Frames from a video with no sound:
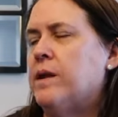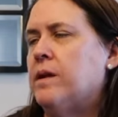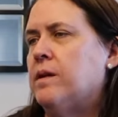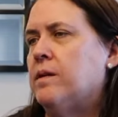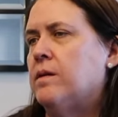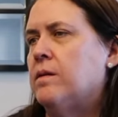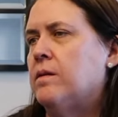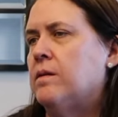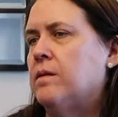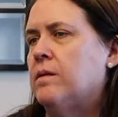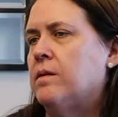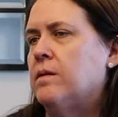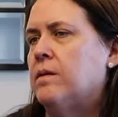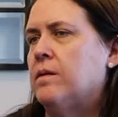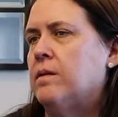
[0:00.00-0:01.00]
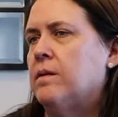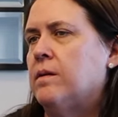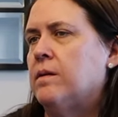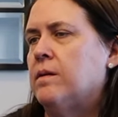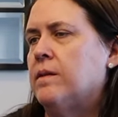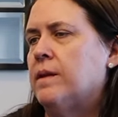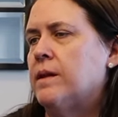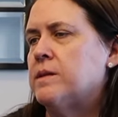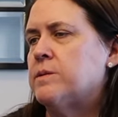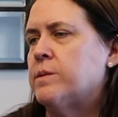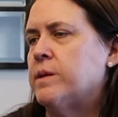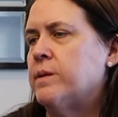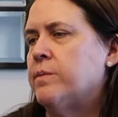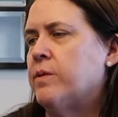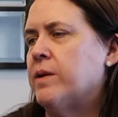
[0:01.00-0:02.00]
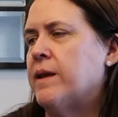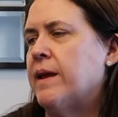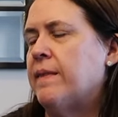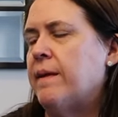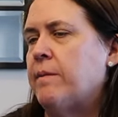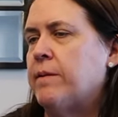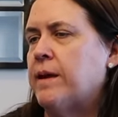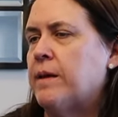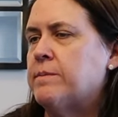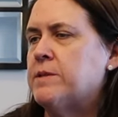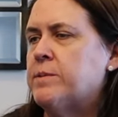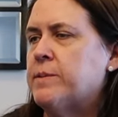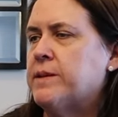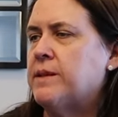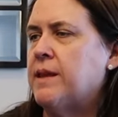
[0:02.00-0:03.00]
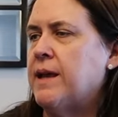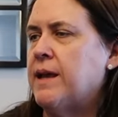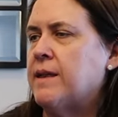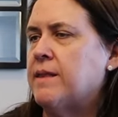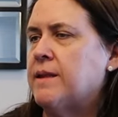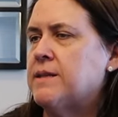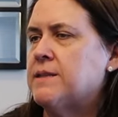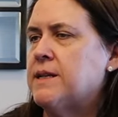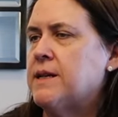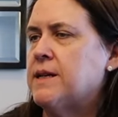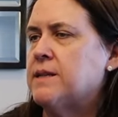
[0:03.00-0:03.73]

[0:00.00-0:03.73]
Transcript: Isn't that pretty? That is really pretty. And that one comes with the light. That's comes nice.